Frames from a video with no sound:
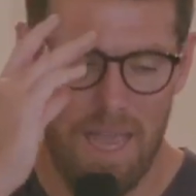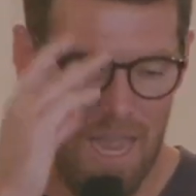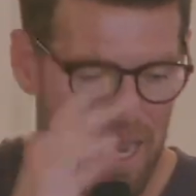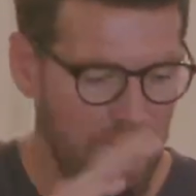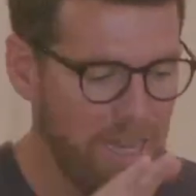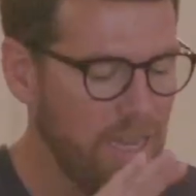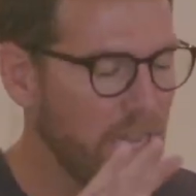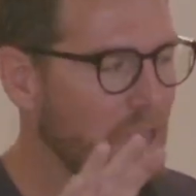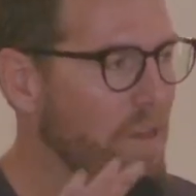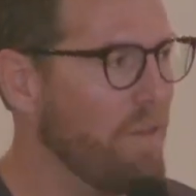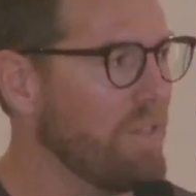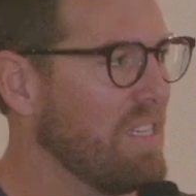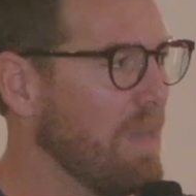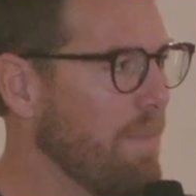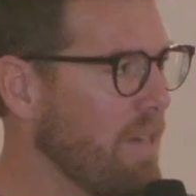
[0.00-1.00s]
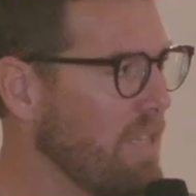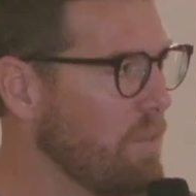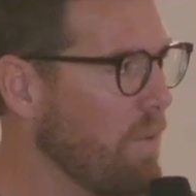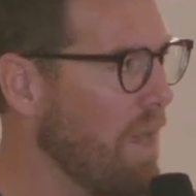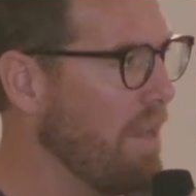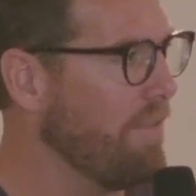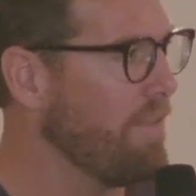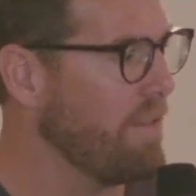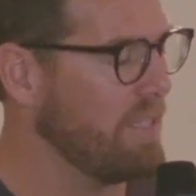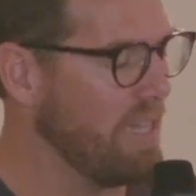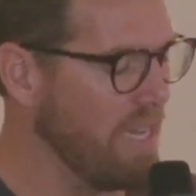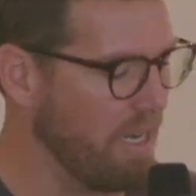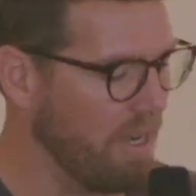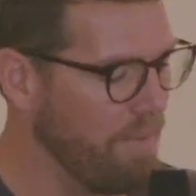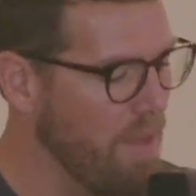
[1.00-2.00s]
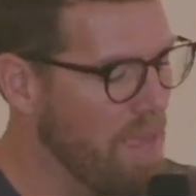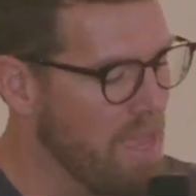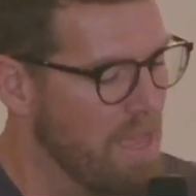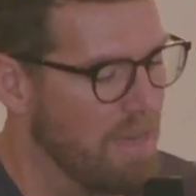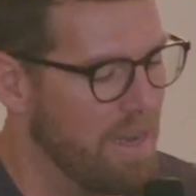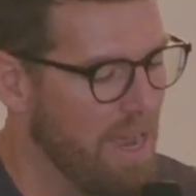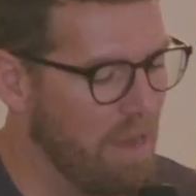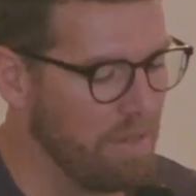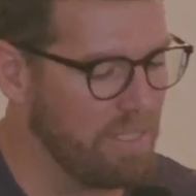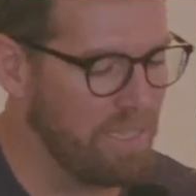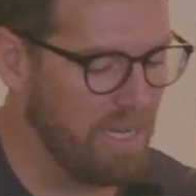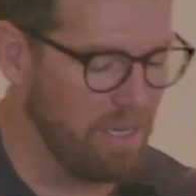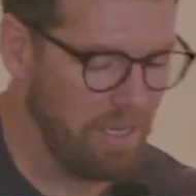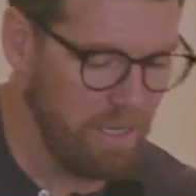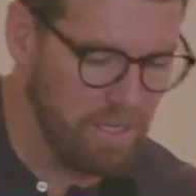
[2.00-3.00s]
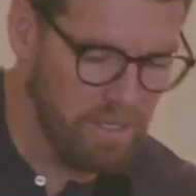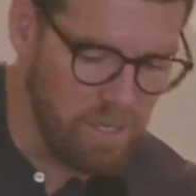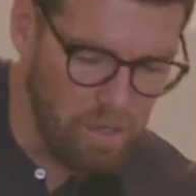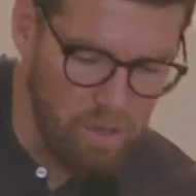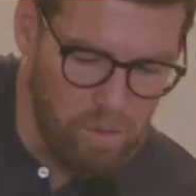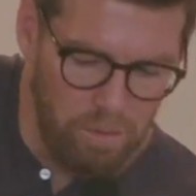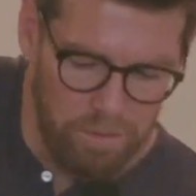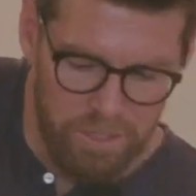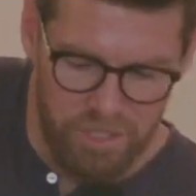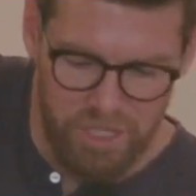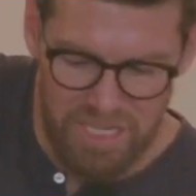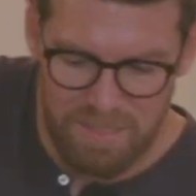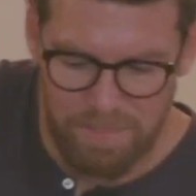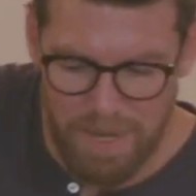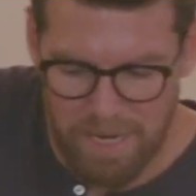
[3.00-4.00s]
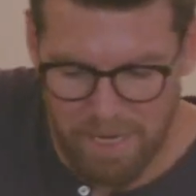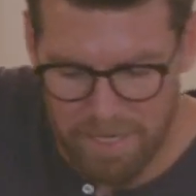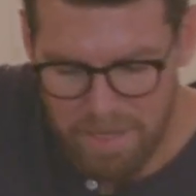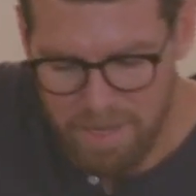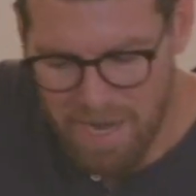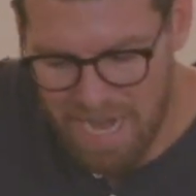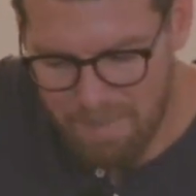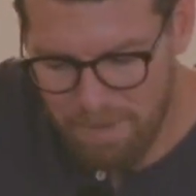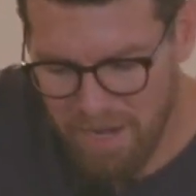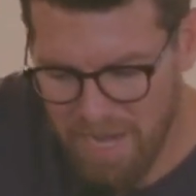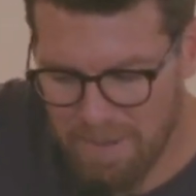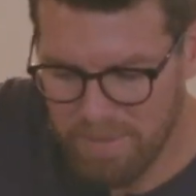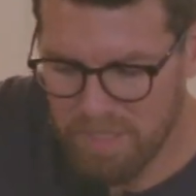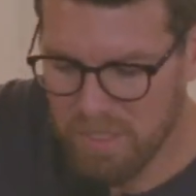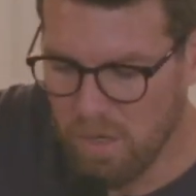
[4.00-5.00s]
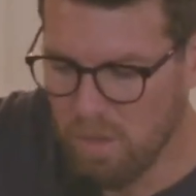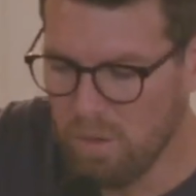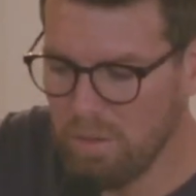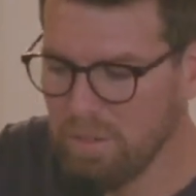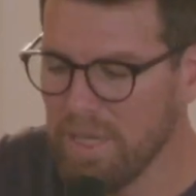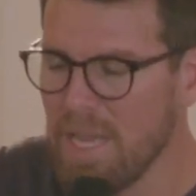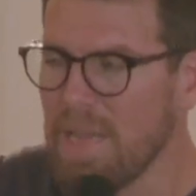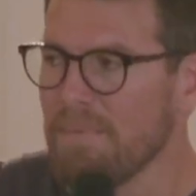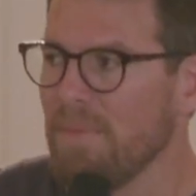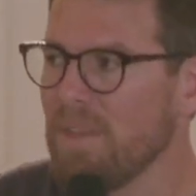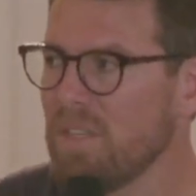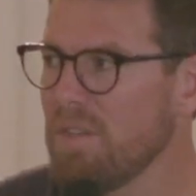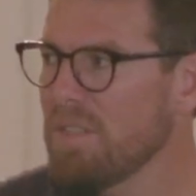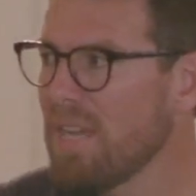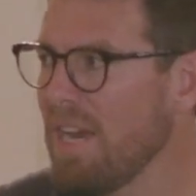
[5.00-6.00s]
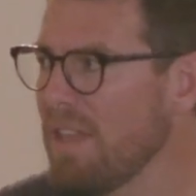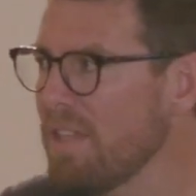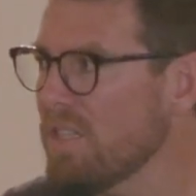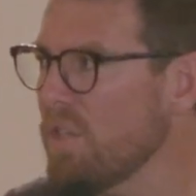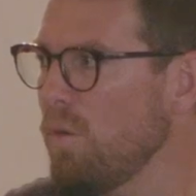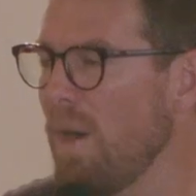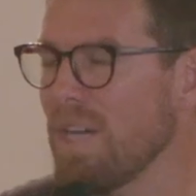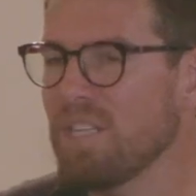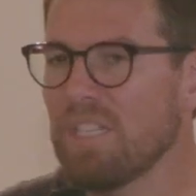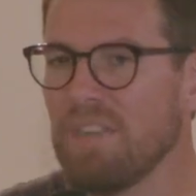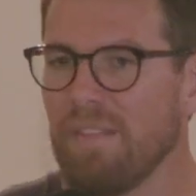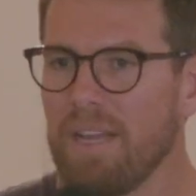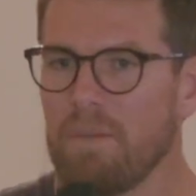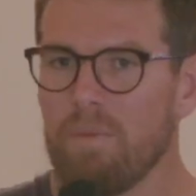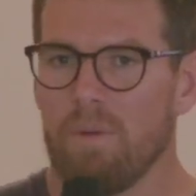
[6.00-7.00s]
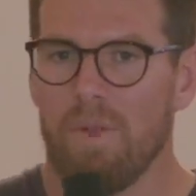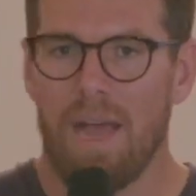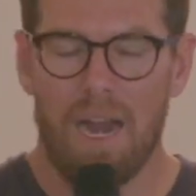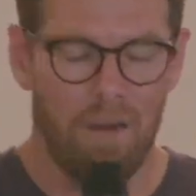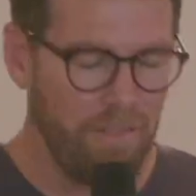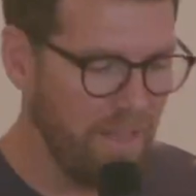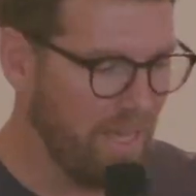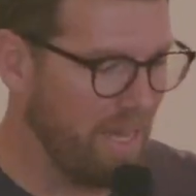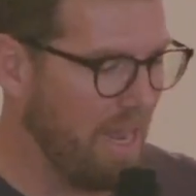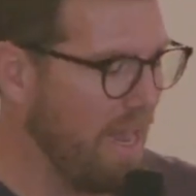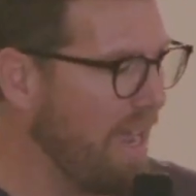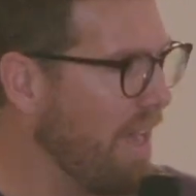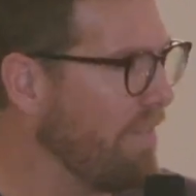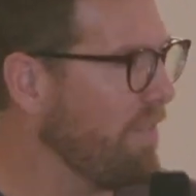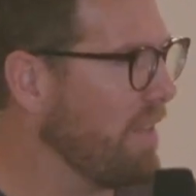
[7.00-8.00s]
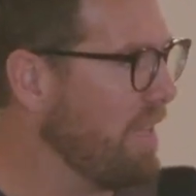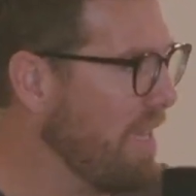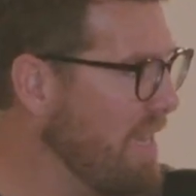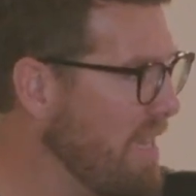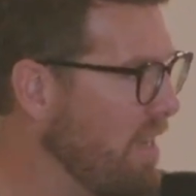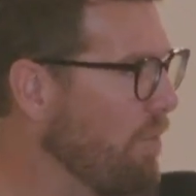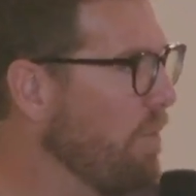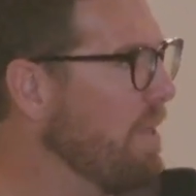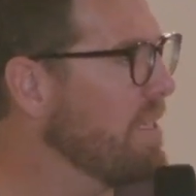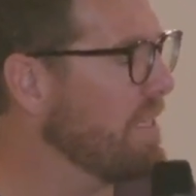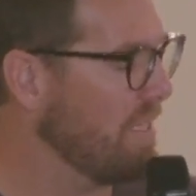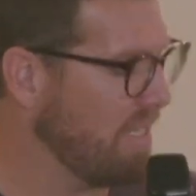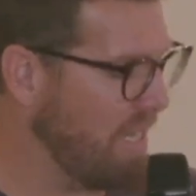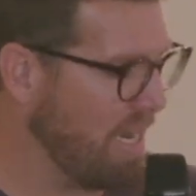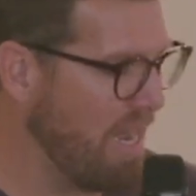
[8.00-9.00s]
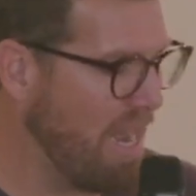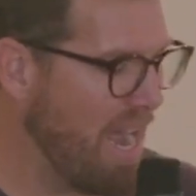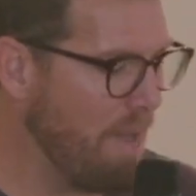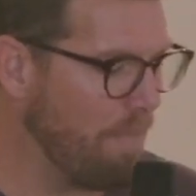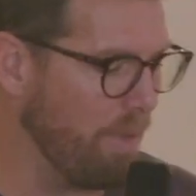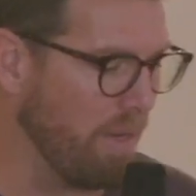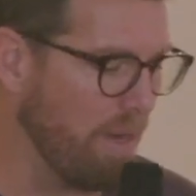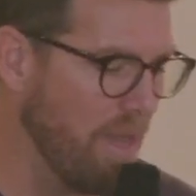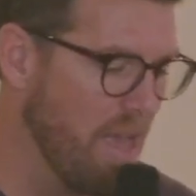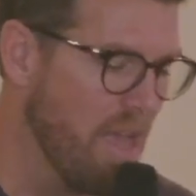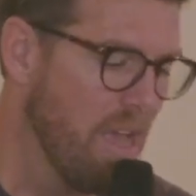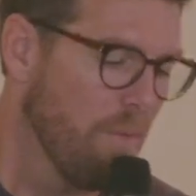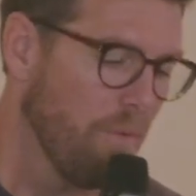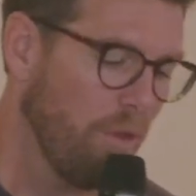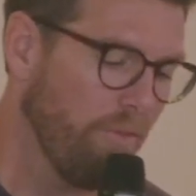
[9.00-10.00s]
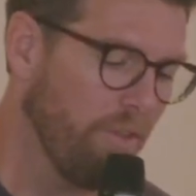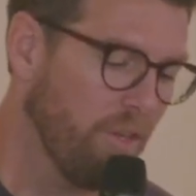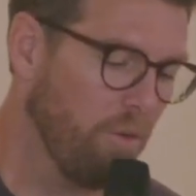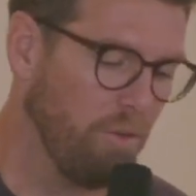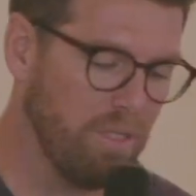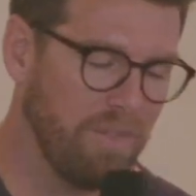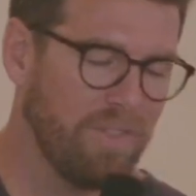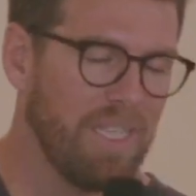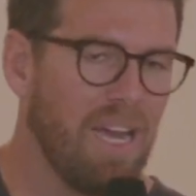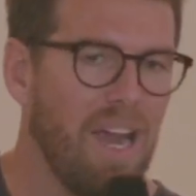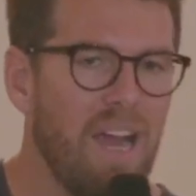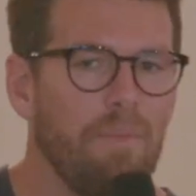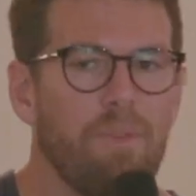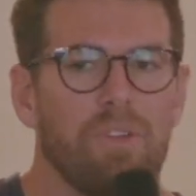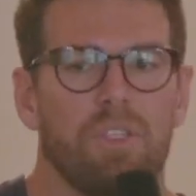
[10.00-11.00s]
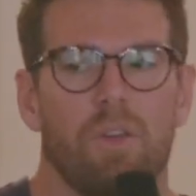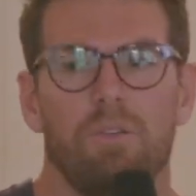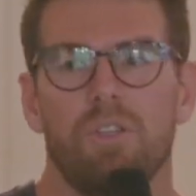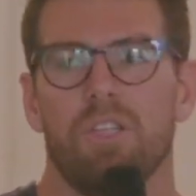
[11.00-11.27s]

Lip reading: and he goes, him and his wife, Sarah. Now, Sarah is old. She's barren. Abraham is old. And so there's kind of this question of like, well, how are they going to have a kid? Or when is this going to happen? Well, over the course of time, there's no